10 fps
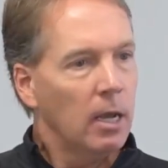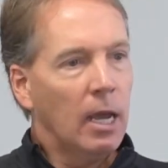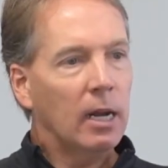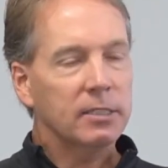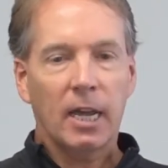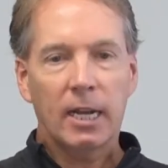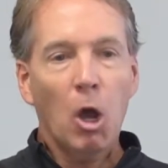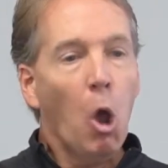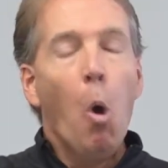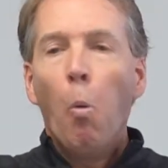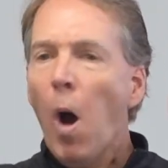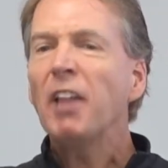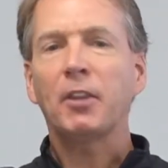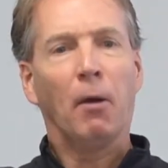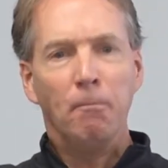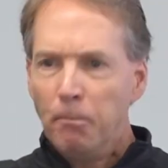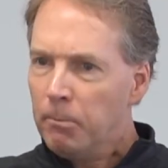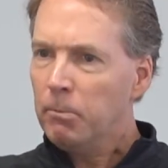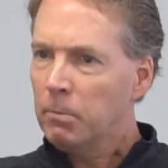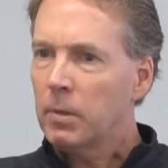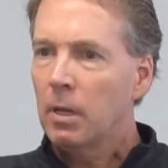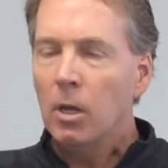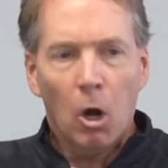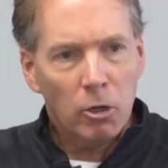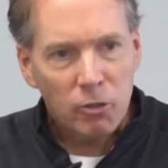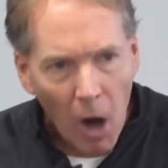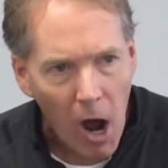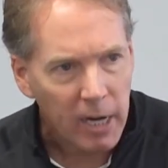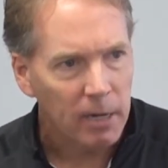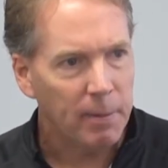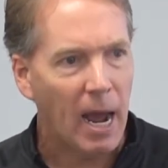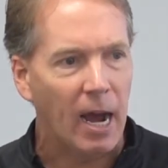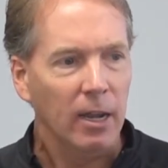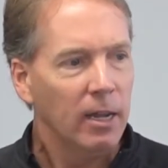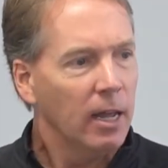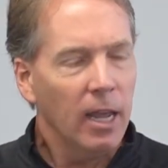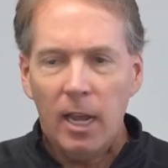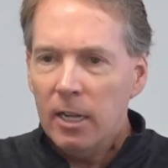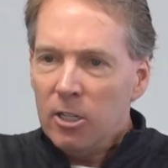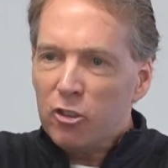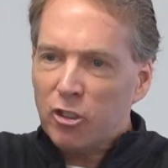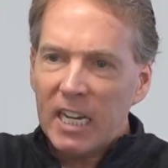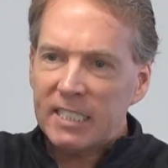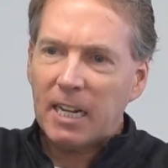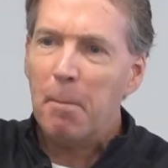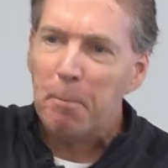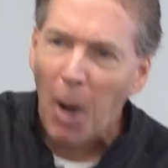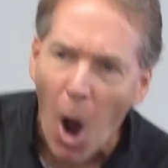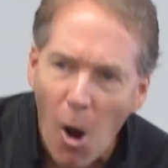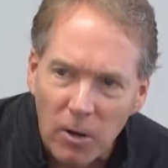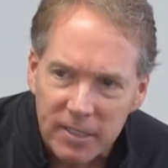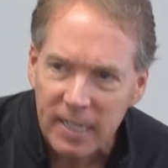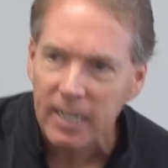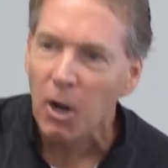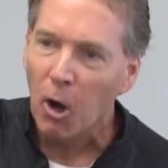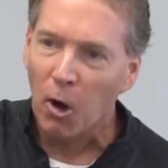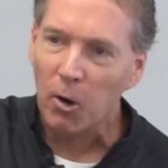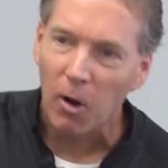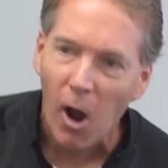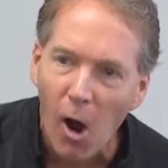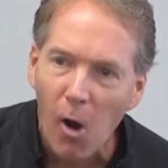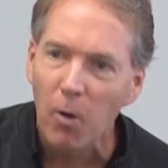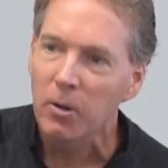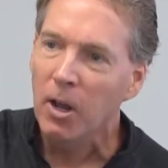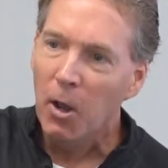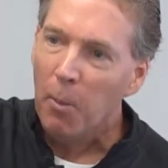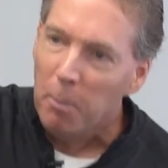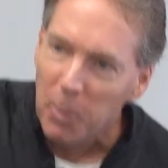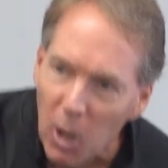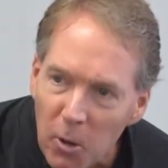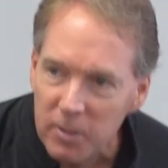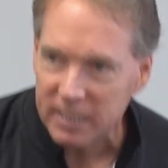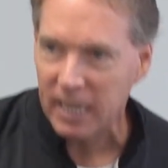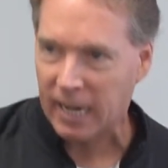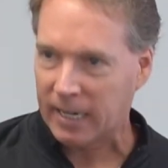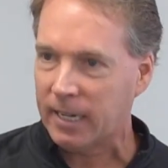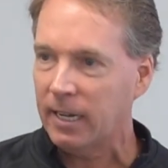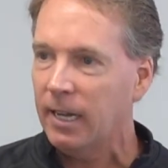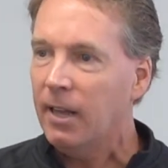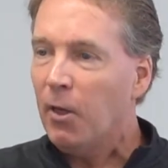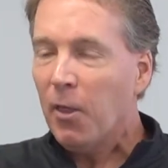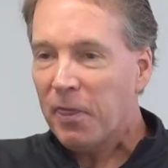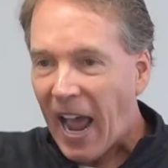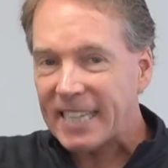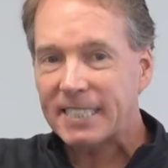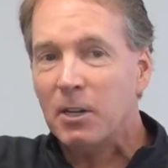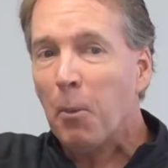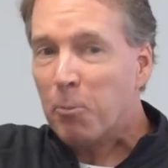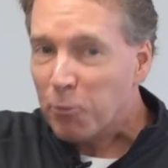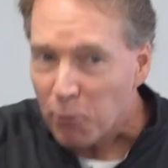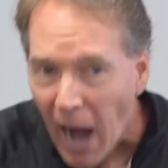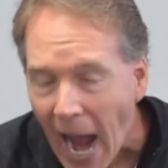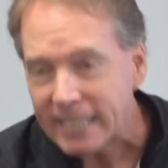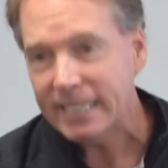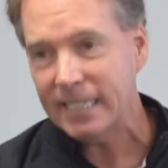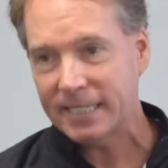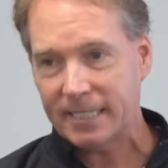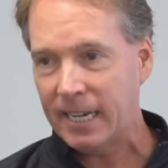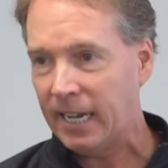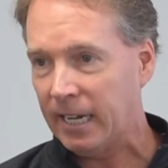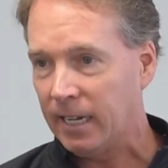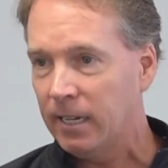And I was like, what the are you talking about? She's composing her own music. That's practicing.